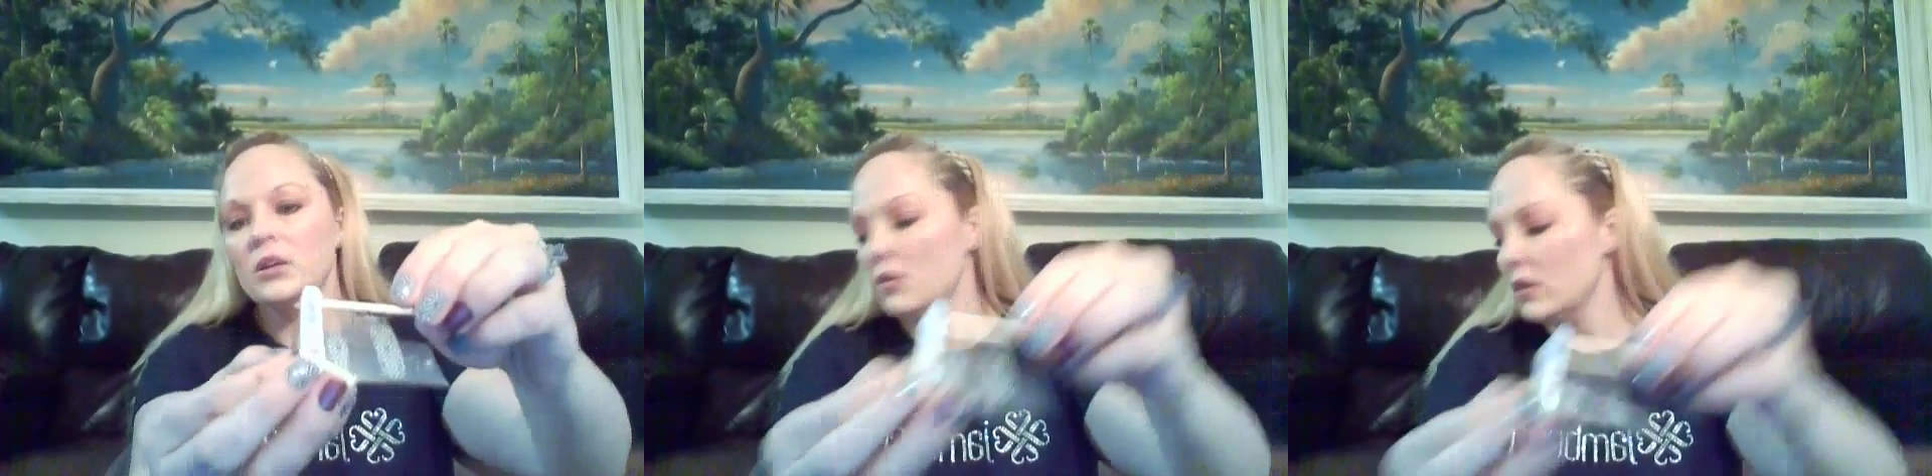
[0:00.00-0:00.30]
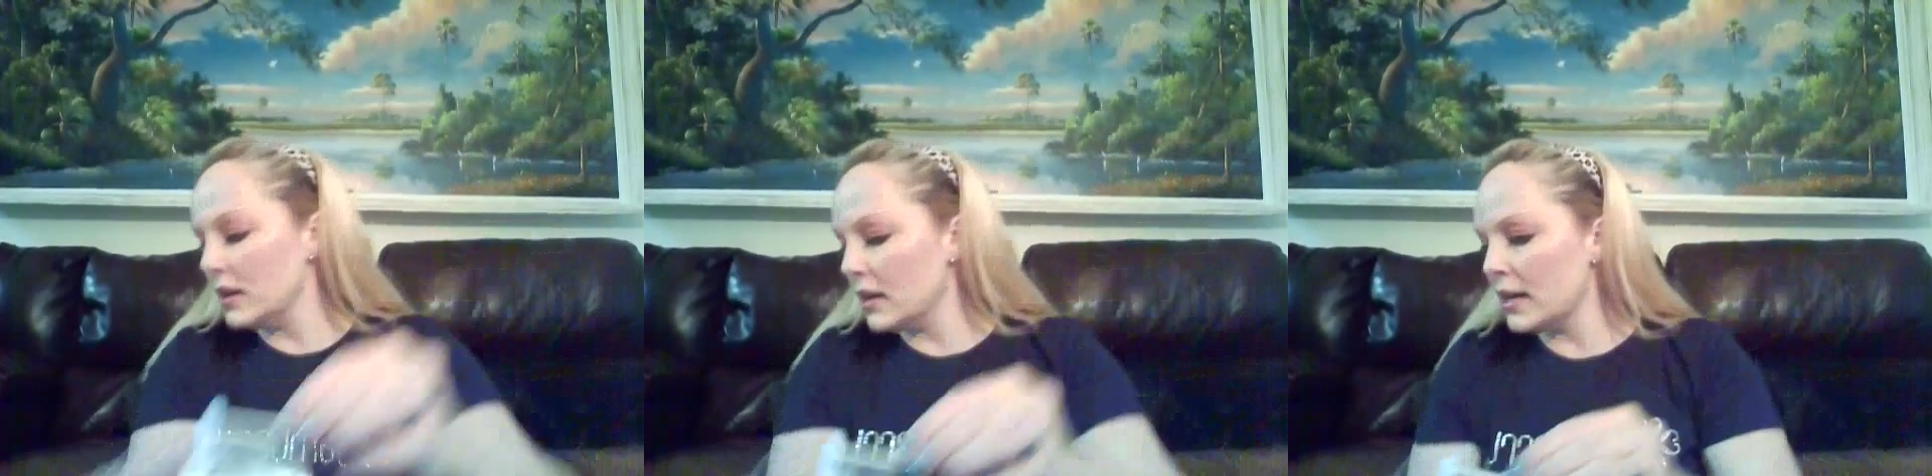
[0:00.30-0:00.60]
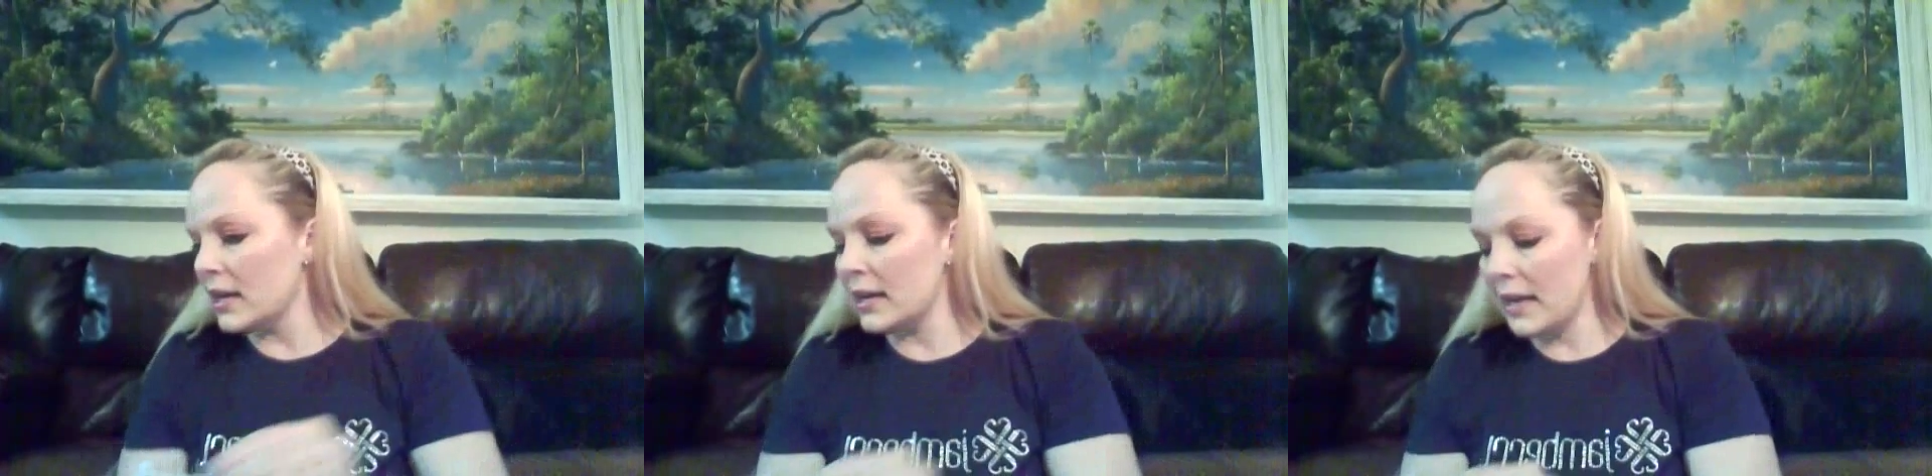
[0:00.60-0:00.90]
You can
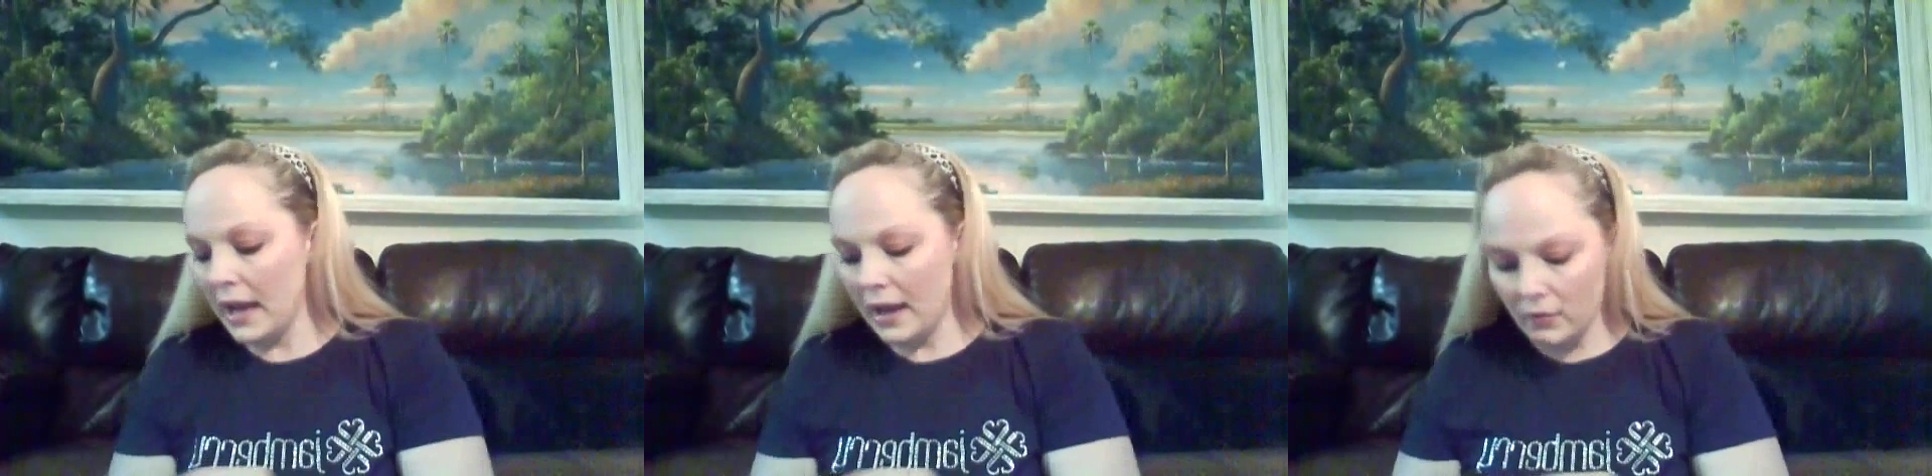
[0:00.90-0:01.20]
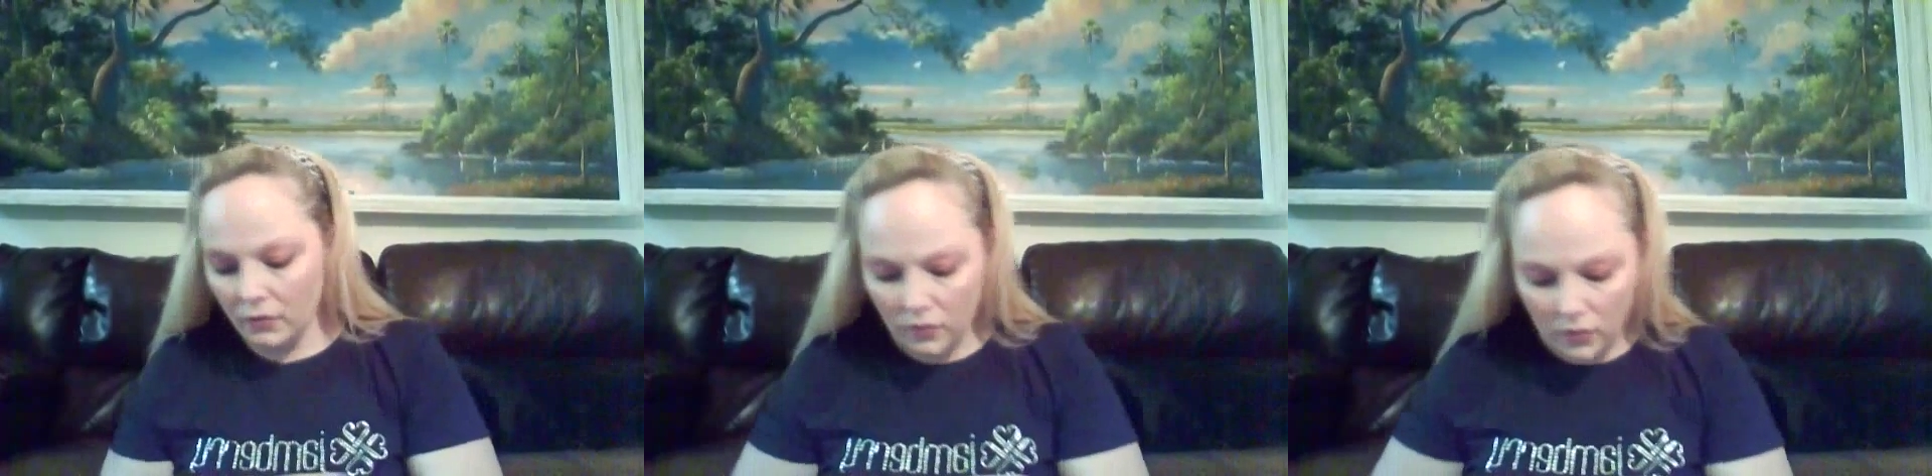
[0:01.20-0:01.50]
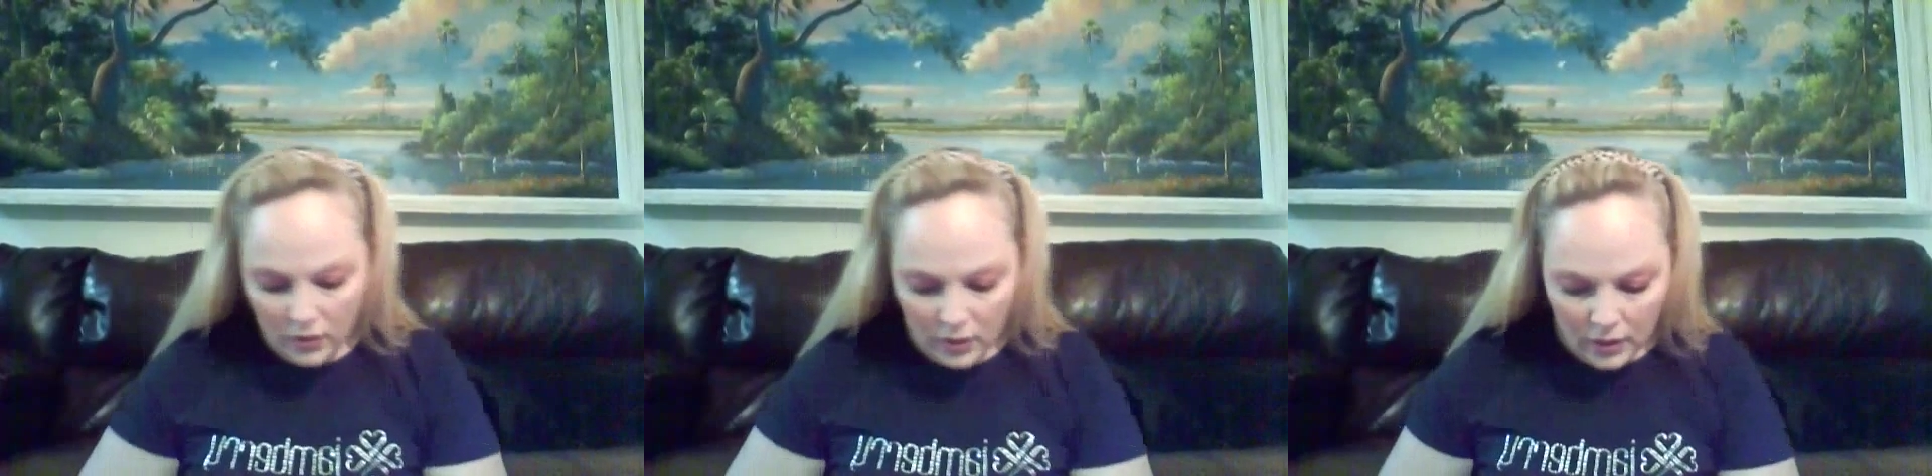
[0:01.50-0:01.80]
cut it in half,
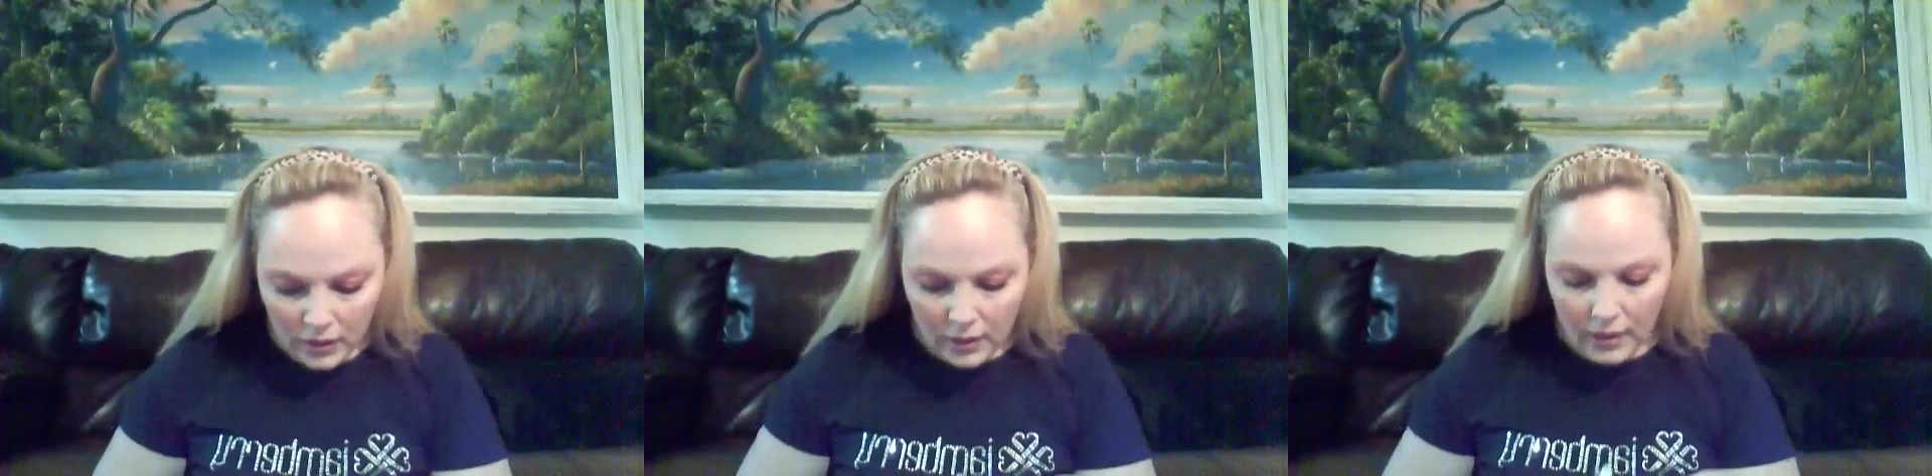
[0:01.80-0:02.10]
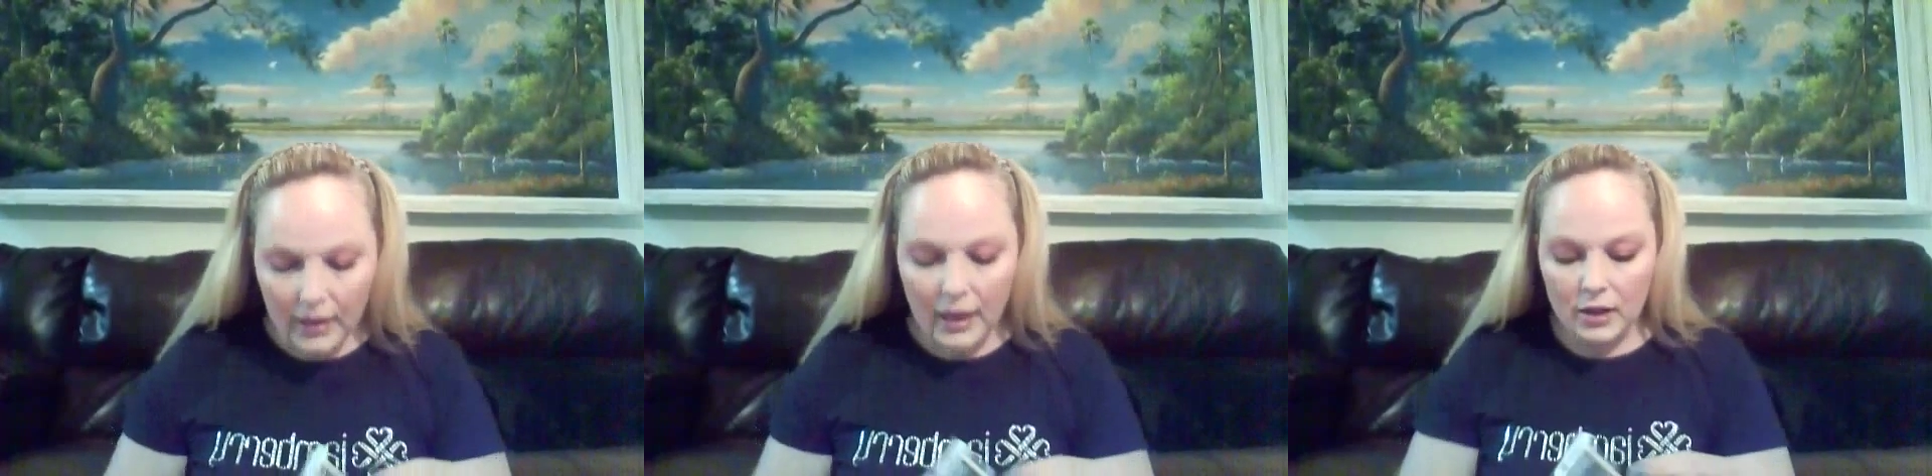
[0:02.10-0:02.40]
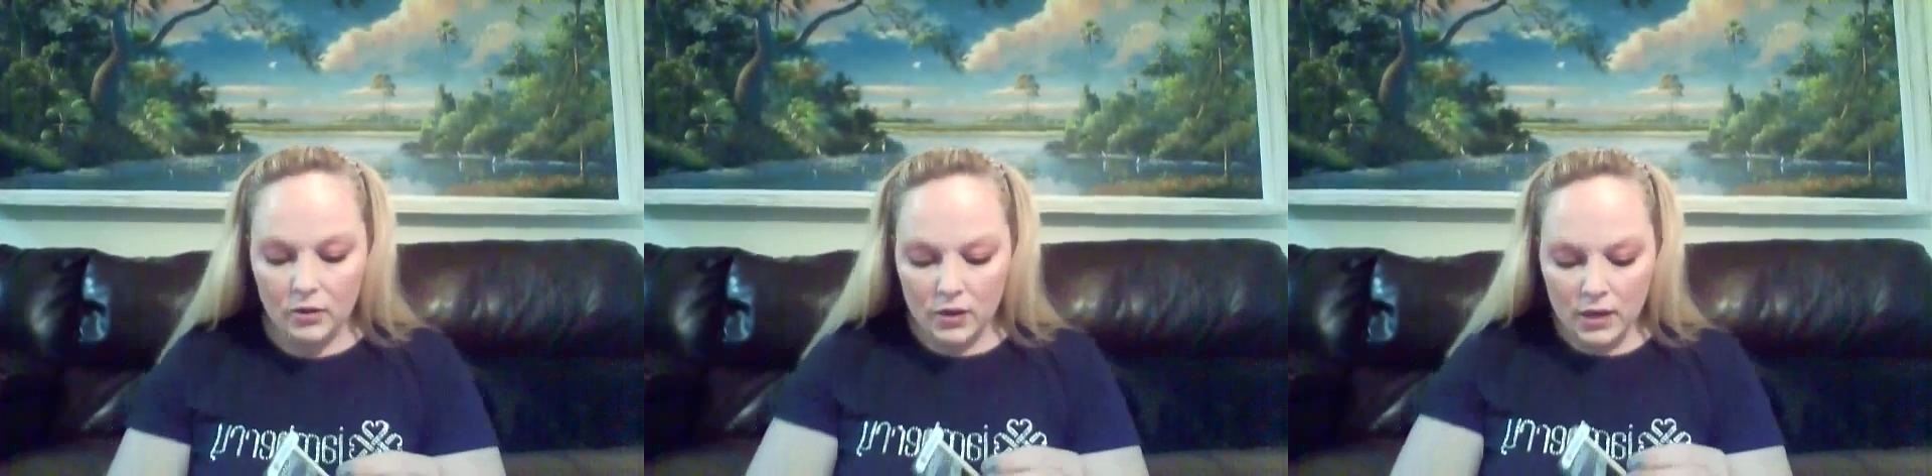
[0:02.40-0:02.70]

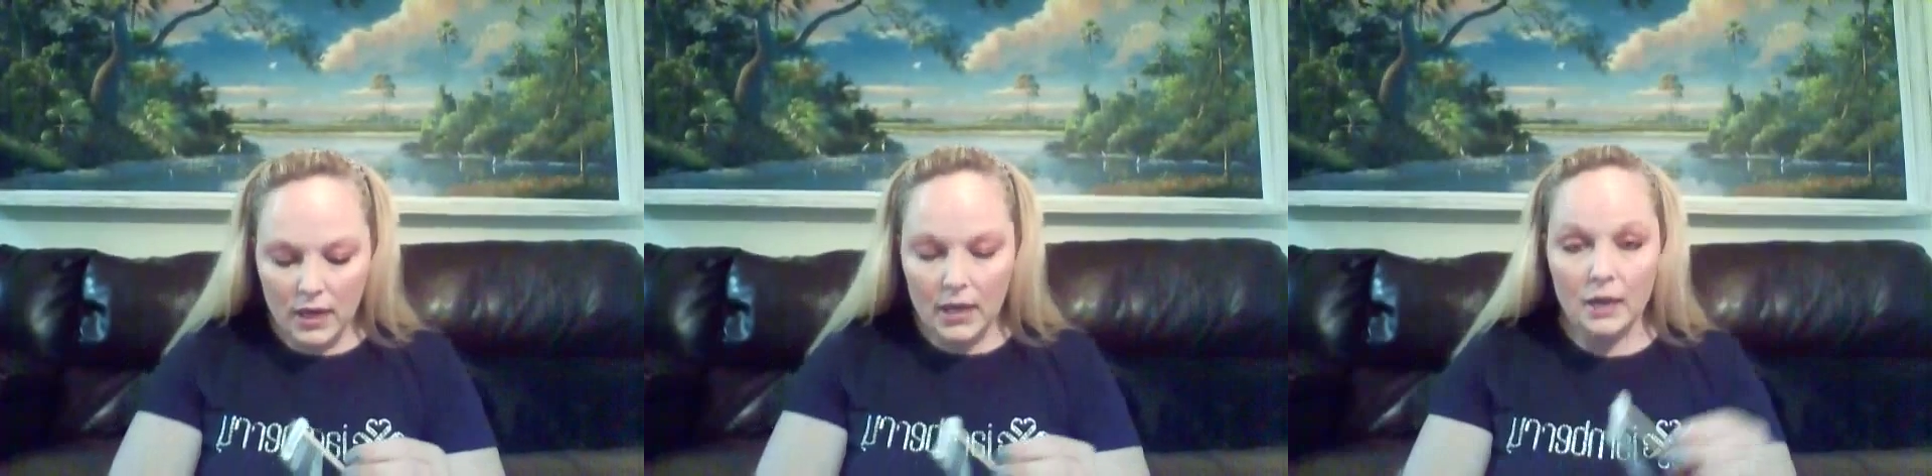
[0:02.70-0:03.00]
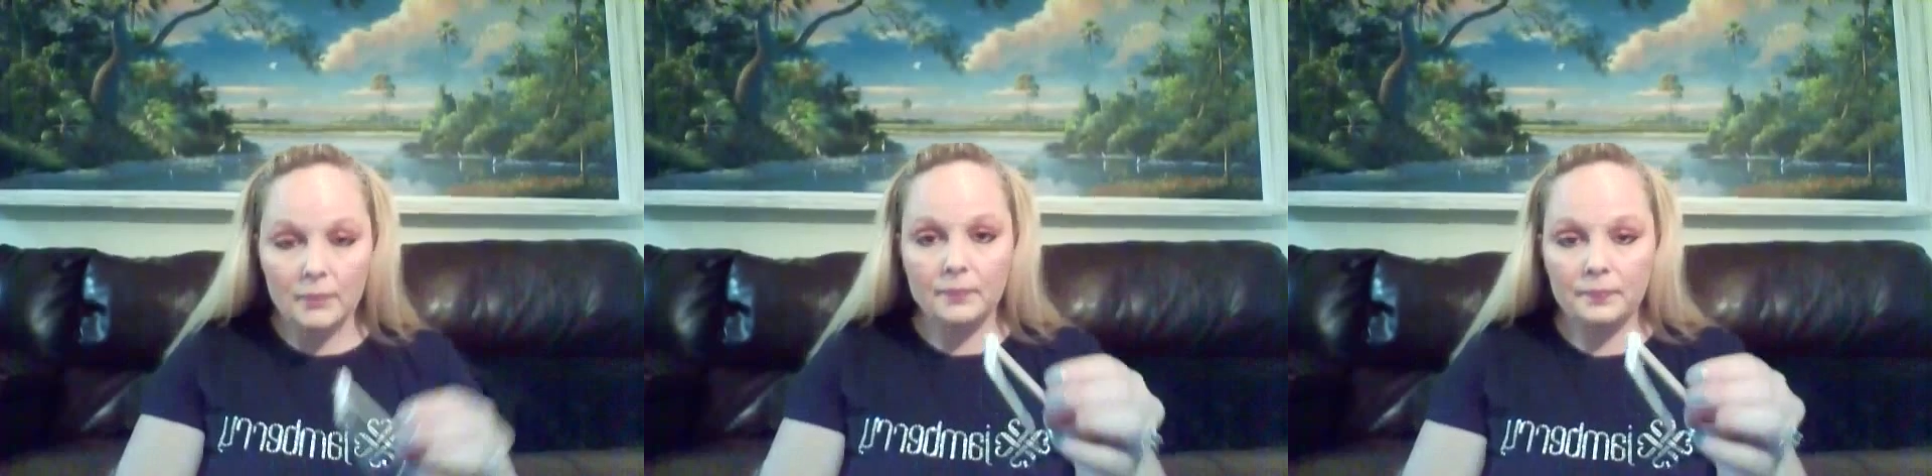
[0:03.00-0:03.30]
and you can heat it.